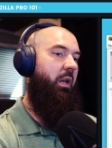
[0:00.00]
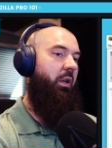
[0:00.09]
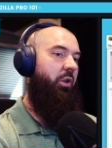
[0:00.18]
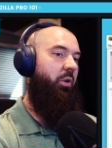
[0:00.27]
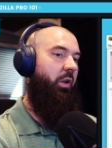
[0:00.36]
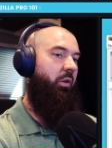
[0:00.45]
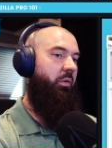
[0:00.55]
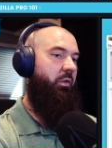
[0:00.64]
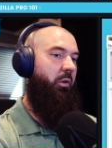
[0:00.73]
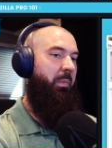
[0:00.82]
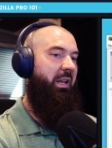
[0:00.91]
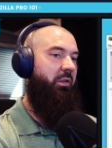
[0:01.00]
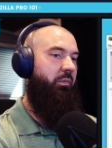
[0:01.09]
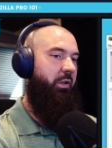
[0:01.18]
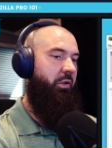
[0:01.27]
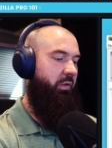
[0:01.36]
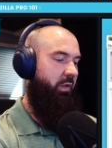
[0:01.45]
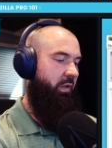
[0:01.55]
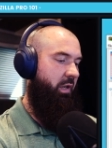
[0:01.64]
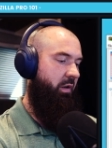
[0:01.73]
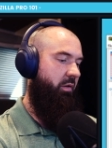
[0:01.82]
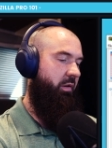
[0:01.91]
You can also paste ranges in
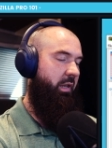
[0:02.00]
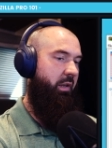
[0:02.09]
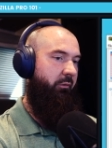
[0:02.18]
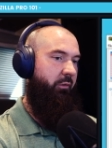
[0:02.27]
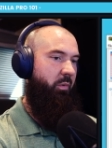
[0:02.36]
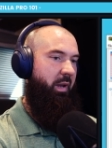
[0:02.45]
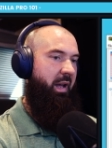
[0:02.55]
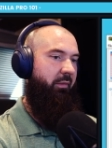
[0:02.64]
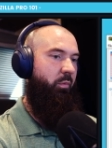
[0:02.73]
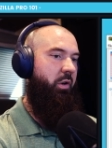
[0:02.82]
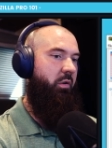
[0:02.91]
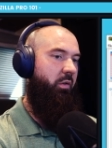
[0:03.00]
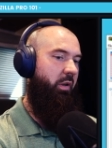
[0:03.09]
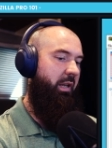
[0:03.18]
here if you have one.